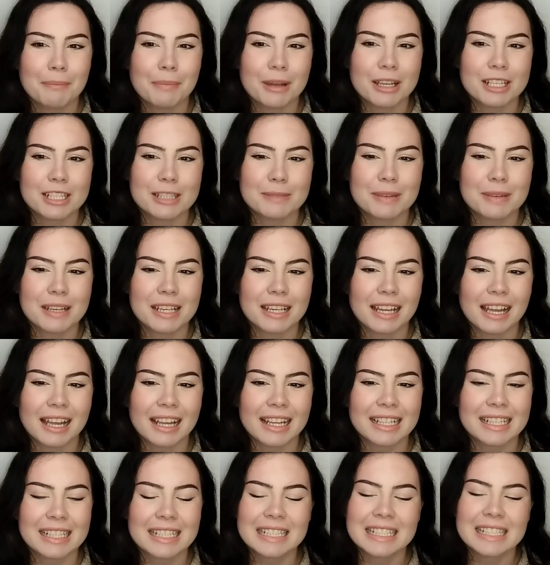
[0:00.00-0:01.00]
must be
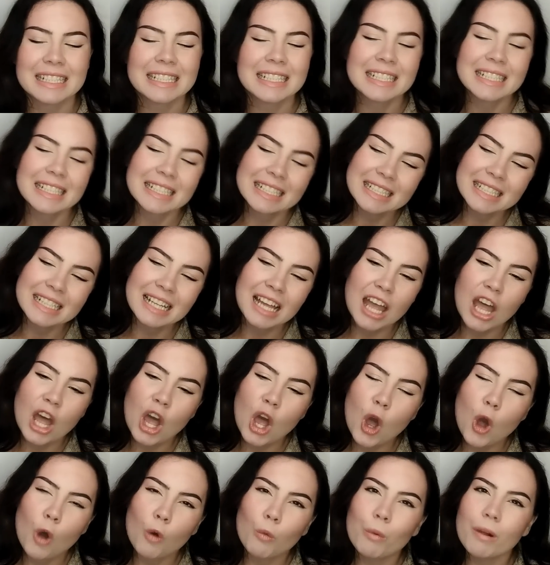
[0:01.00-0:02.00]
like,
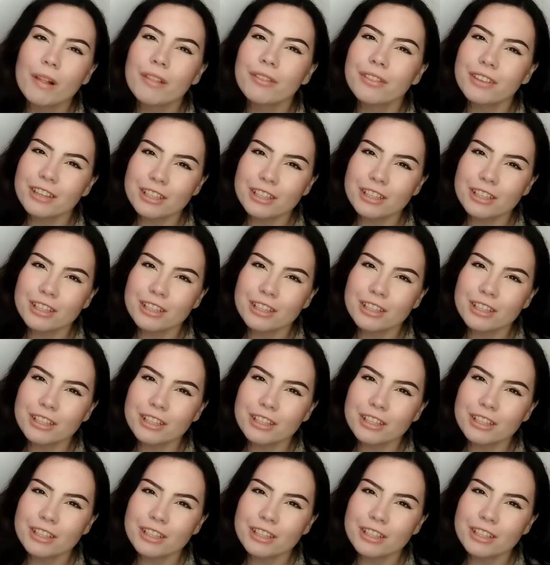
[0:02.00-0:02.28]
well,